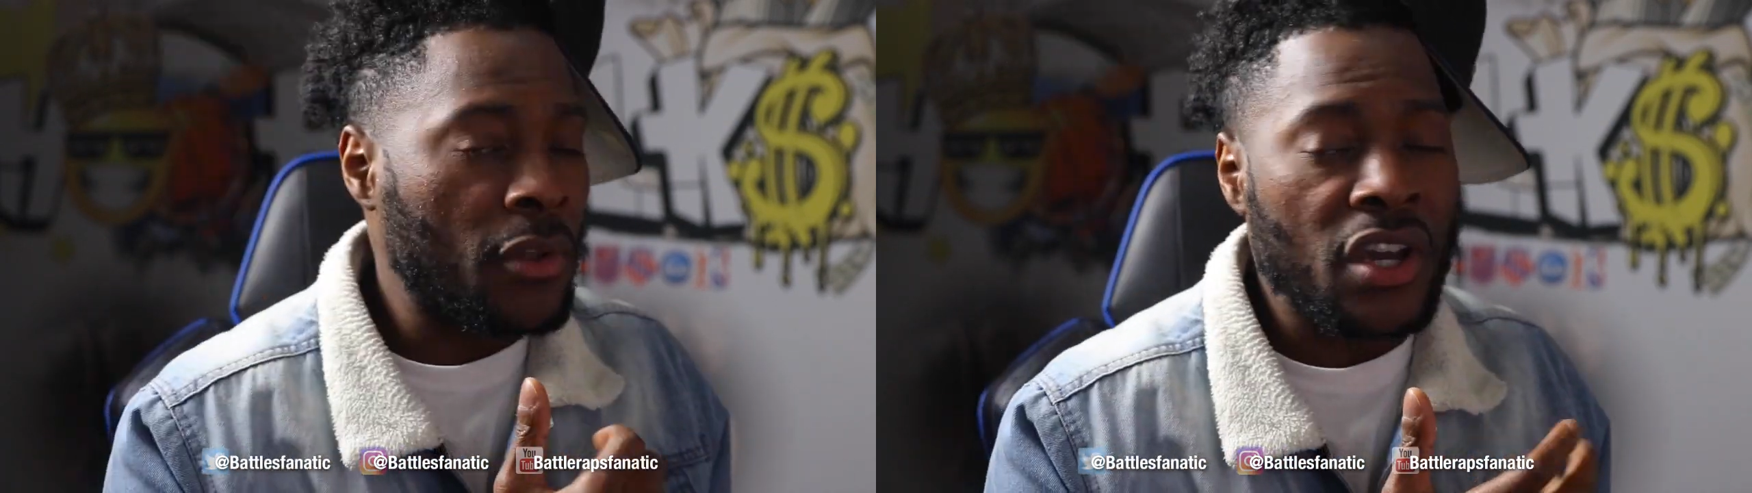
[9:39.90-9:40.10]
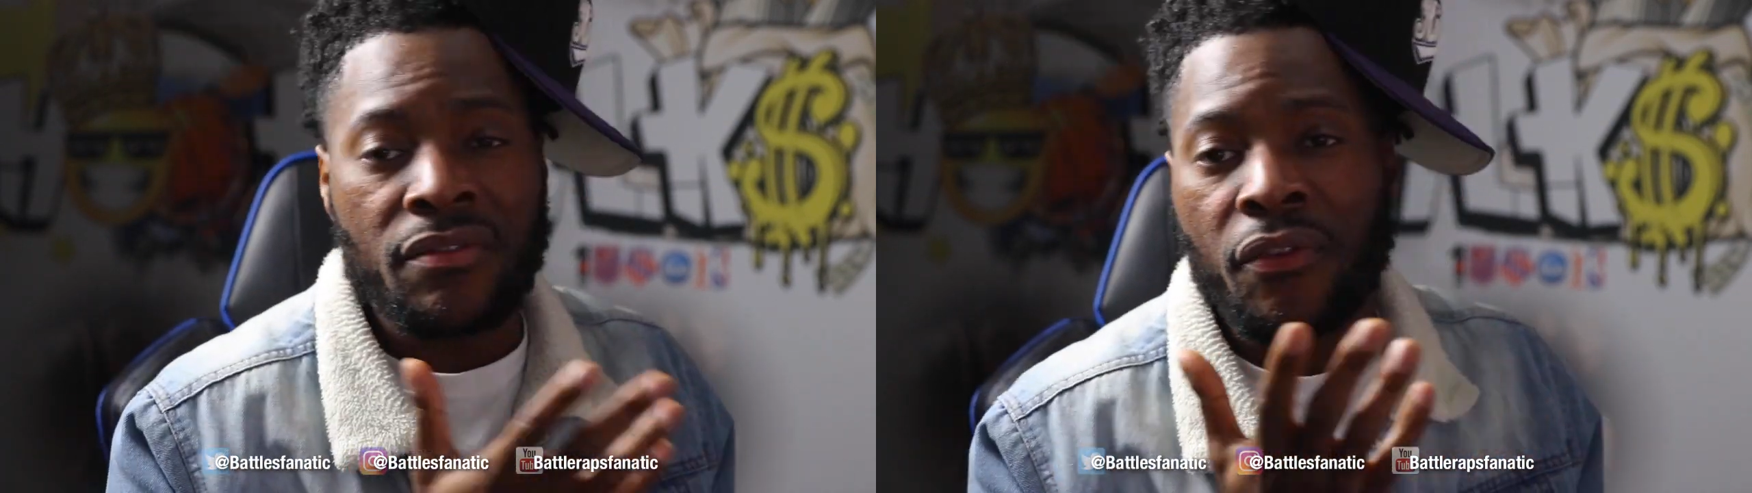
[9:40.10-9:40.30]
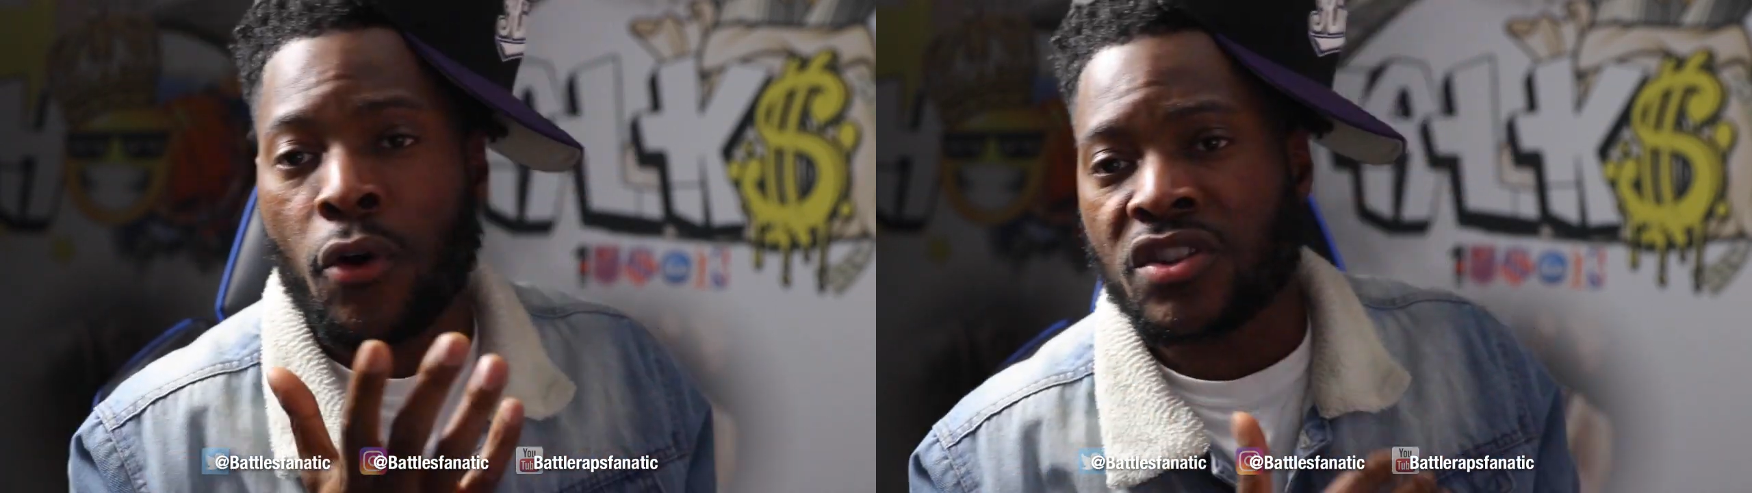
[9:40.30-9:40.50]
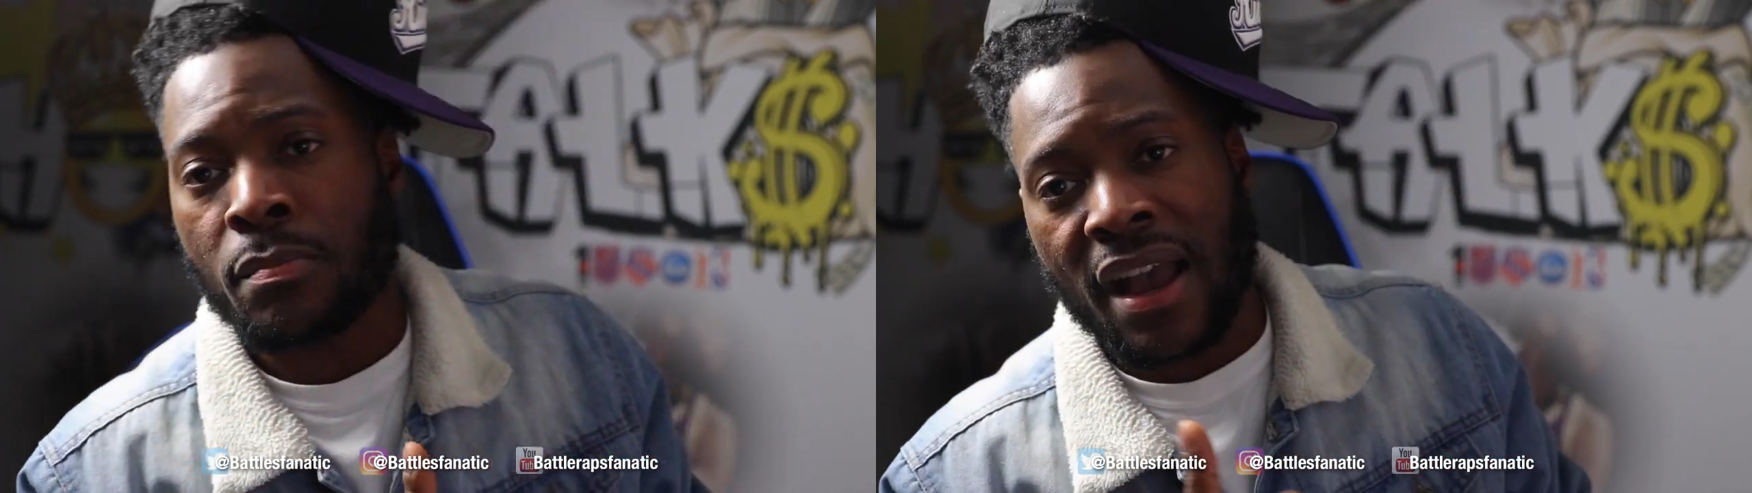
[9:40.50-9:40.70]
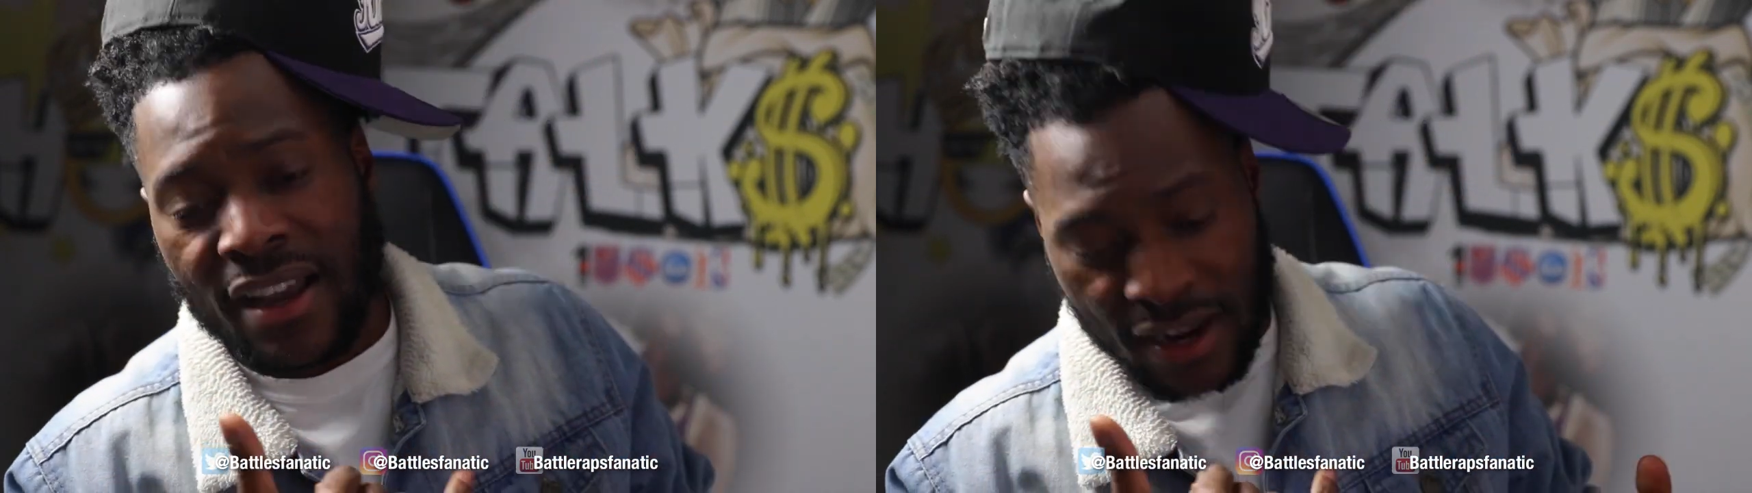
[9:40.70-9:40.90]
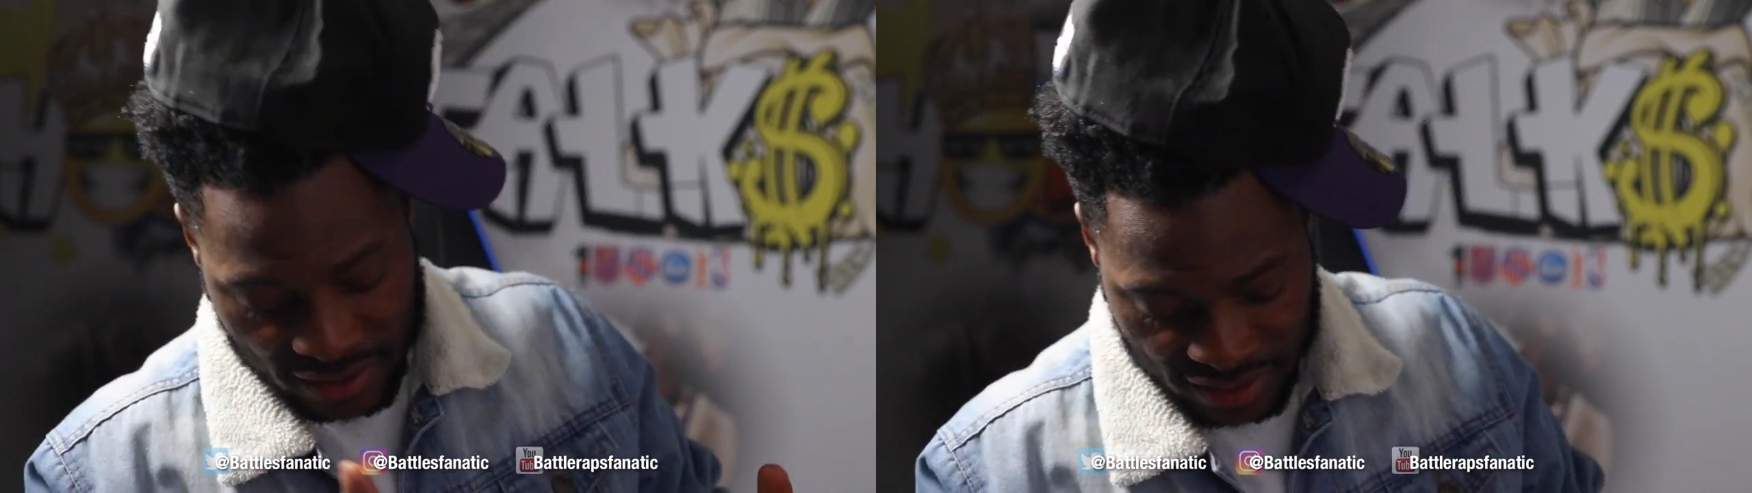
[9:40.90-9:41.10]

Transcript: I'm looking forward to my Gutter